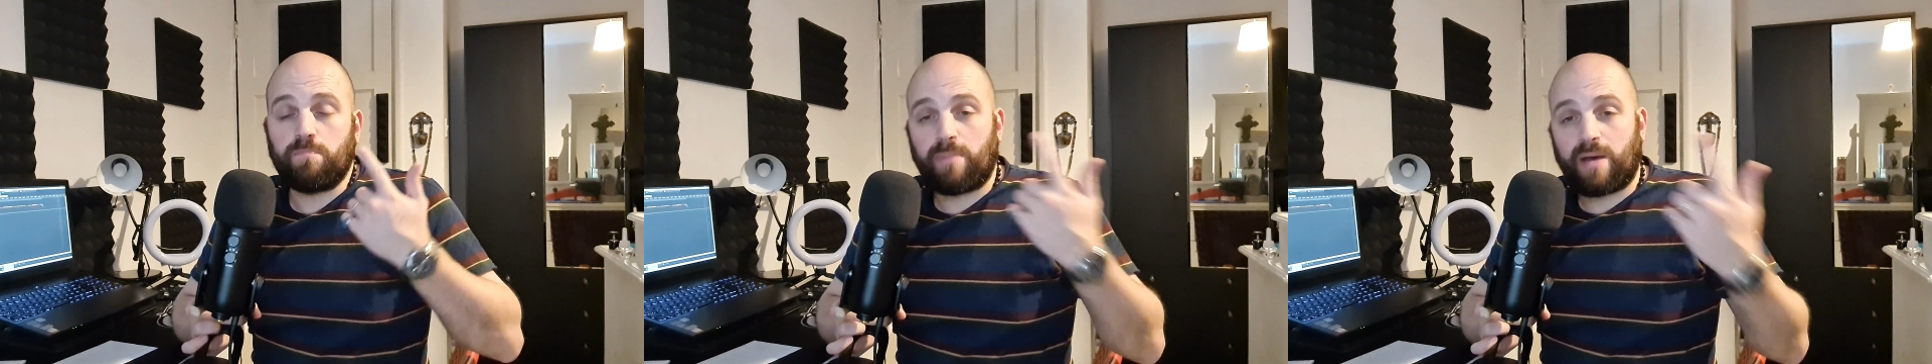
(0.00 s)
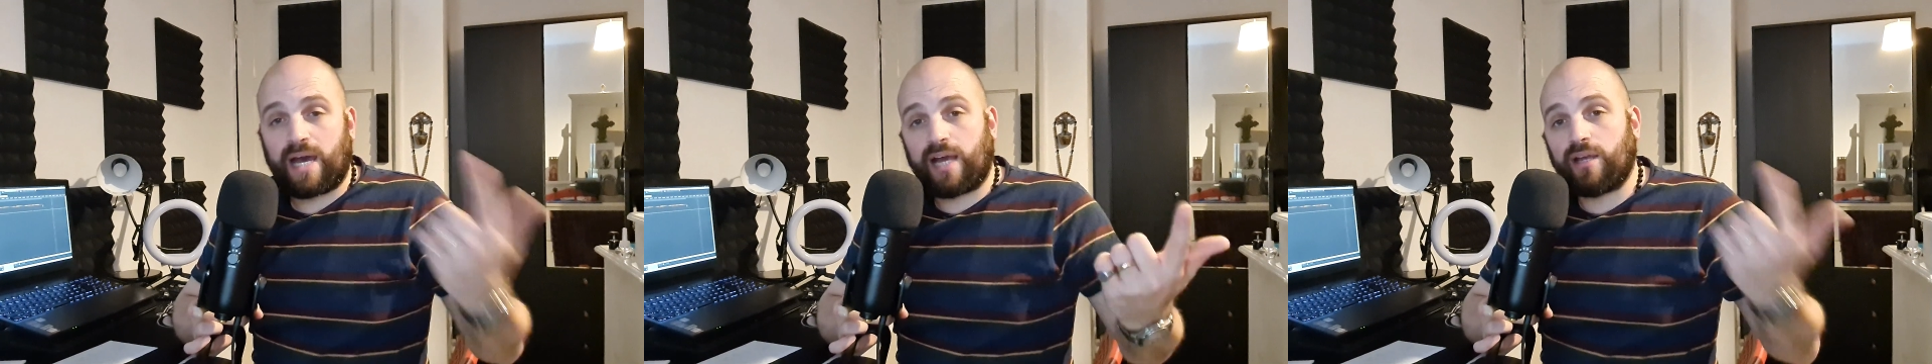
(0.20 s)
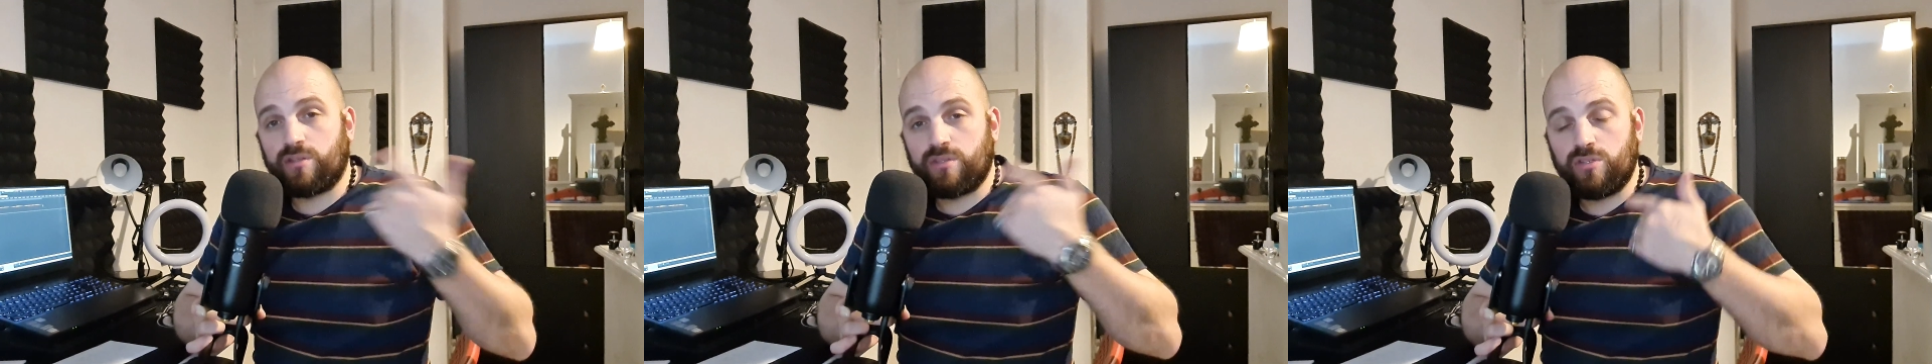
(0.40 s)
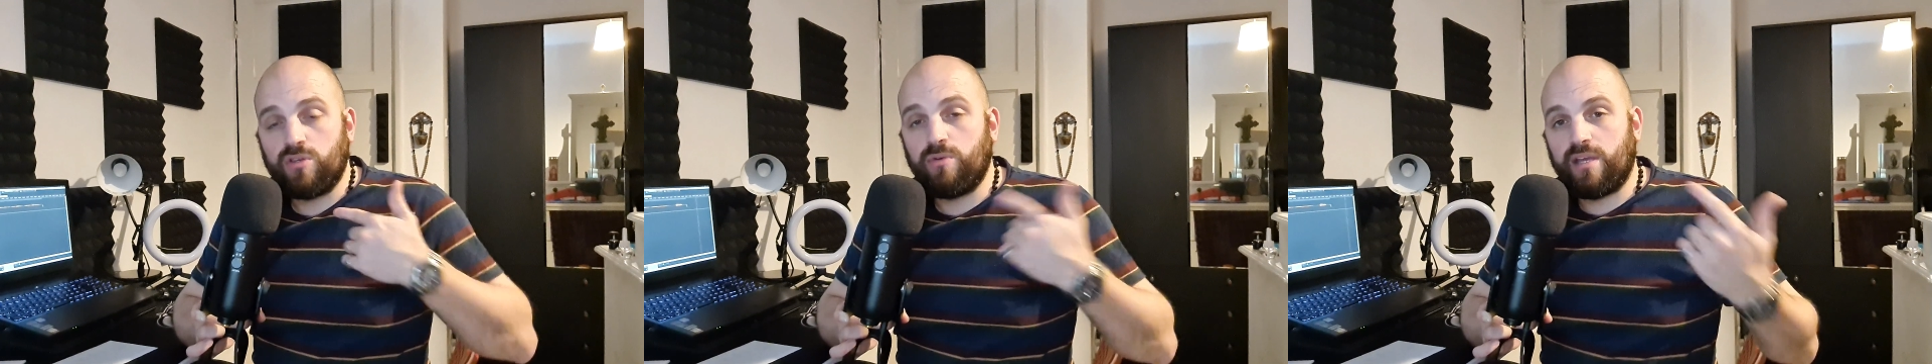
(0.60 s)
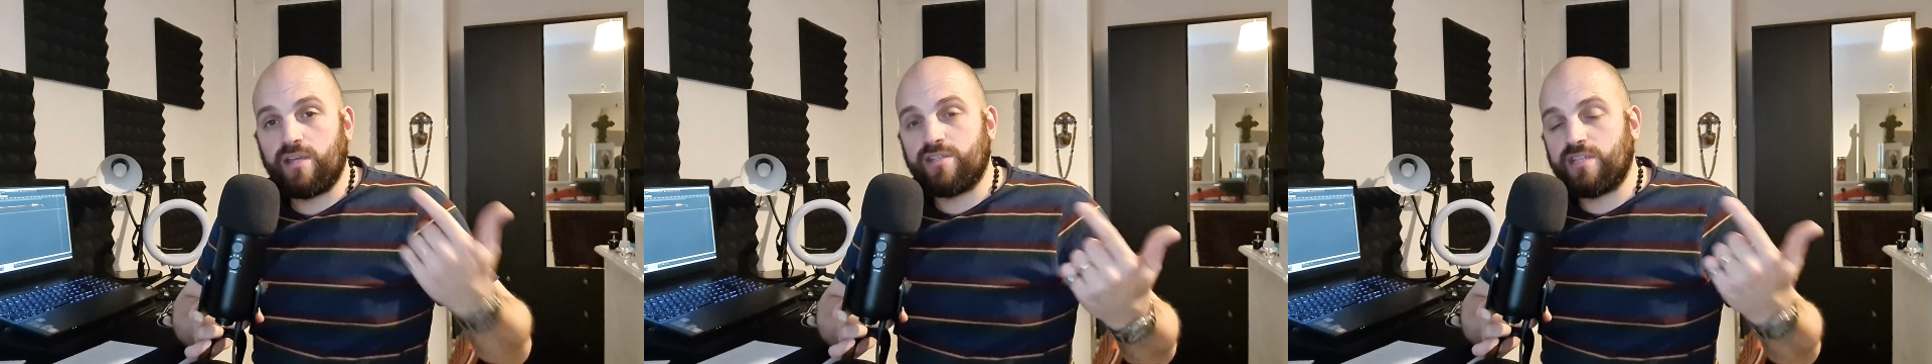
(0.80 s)
back
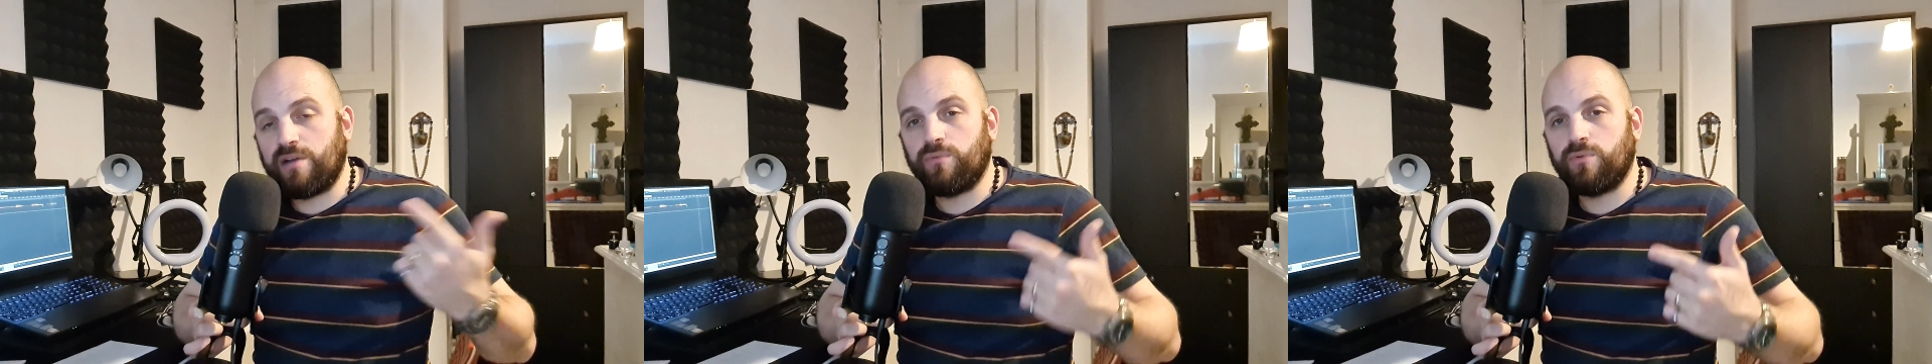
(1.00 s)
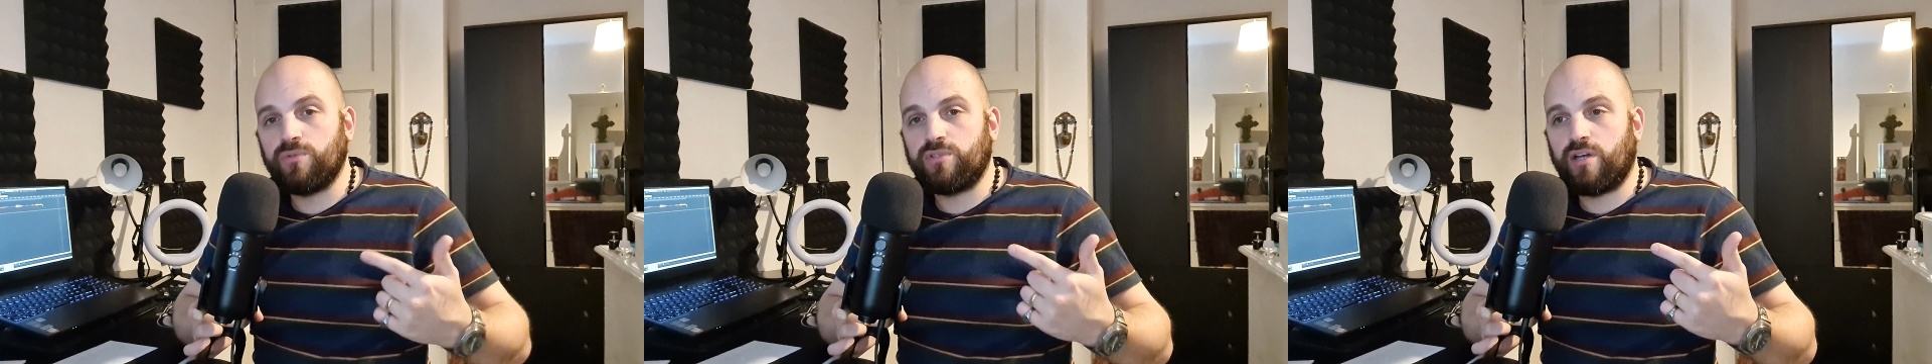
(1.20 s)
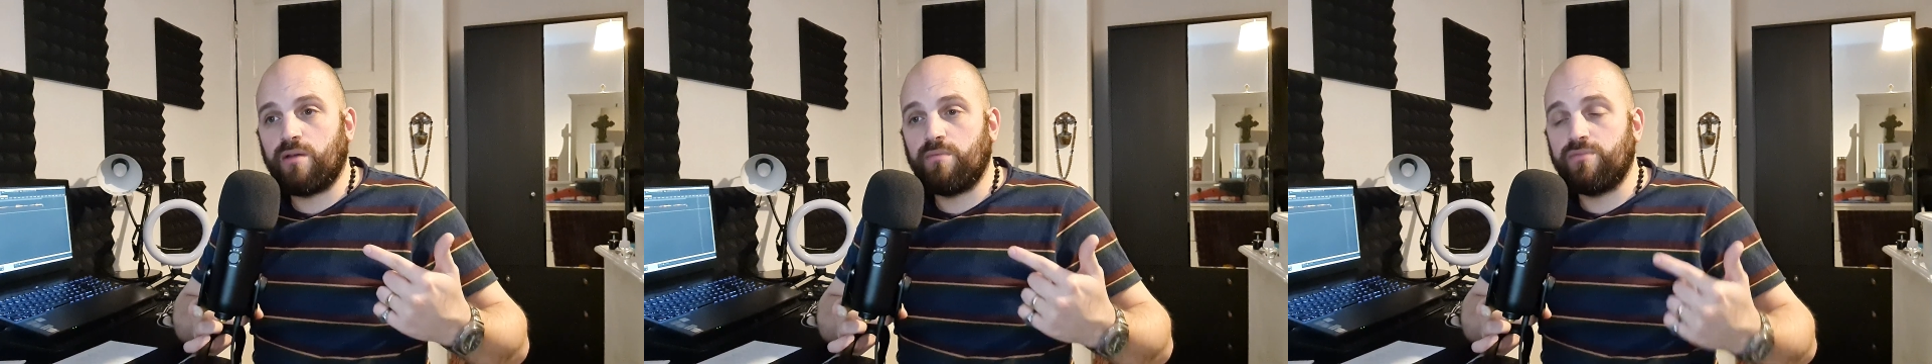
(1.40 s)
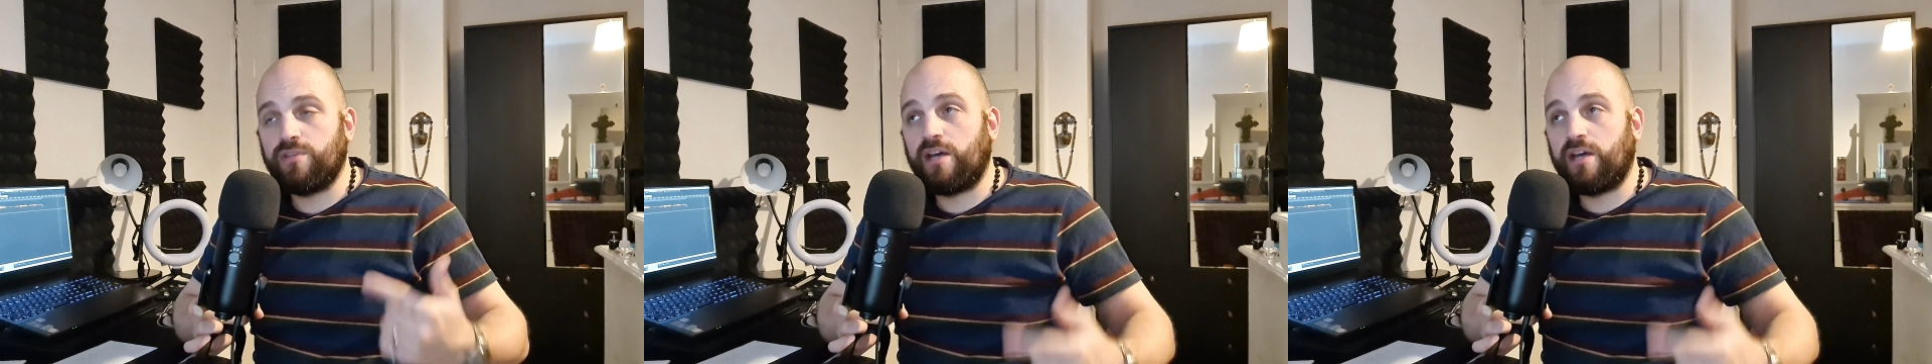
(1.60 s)
to it several times.